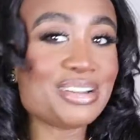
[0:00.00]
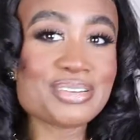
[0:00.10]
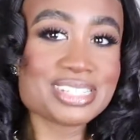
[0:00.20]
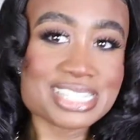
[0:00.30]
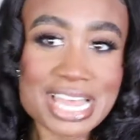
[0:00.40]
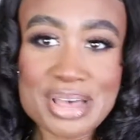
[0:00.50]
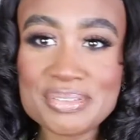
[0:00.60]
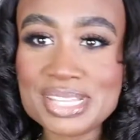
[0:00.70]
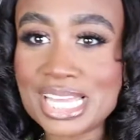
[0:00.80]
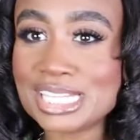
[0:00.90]
noticed that
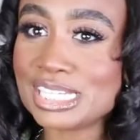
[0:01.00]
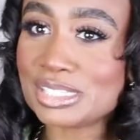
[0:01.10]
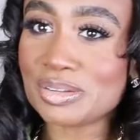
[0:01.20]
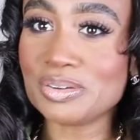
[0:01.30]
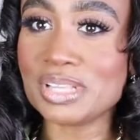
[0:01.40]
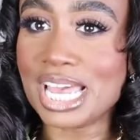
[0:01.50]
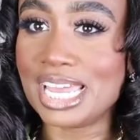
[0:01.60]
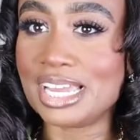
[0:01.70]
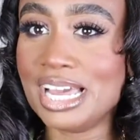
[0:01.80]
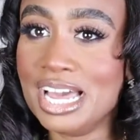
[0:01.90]
with like these little
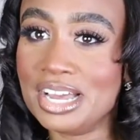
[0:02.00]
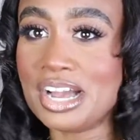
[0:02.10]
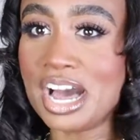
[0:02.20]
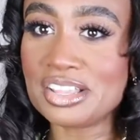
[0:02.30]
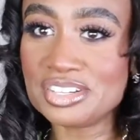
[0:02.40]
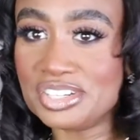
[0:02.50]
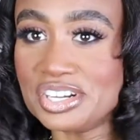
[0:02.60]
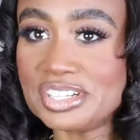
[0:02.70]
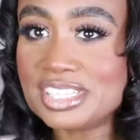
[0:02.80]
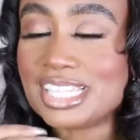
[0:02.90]
like collared
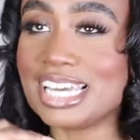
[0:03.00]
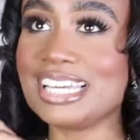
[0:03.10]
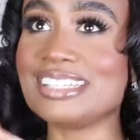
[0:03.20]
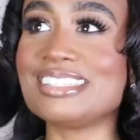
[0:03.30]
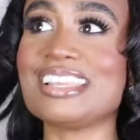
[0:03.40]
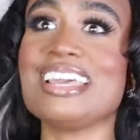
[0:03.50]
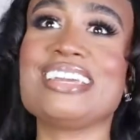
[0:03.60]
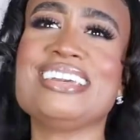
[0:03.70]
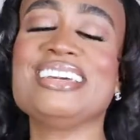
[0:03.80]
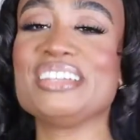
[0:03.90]
shirts things. Like
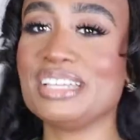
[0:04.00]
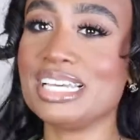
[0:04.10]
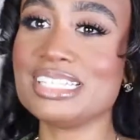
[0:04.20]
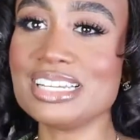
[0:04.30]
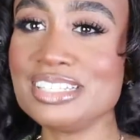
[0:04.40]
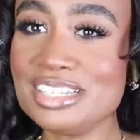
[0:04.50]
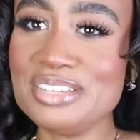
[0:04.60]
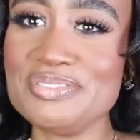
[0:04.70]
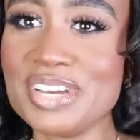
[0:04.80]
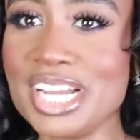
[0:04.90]
it's
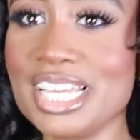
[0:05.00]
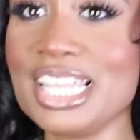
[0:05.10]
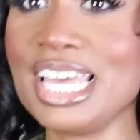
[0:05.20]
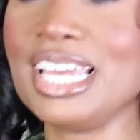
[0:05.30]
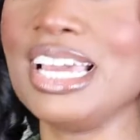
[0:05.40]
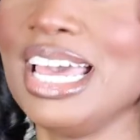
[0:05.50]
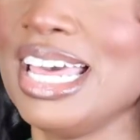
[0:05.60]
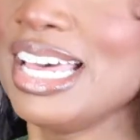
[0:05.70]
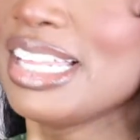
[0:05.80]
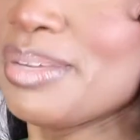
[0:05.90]
actually very like,
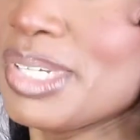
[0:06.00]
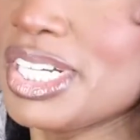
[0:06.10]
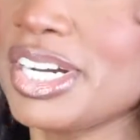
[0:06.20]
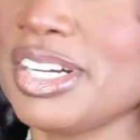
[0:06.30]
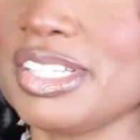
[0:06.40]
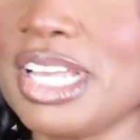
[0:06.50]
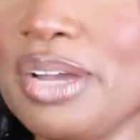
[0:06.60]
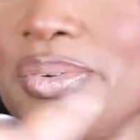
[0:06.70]
the material is like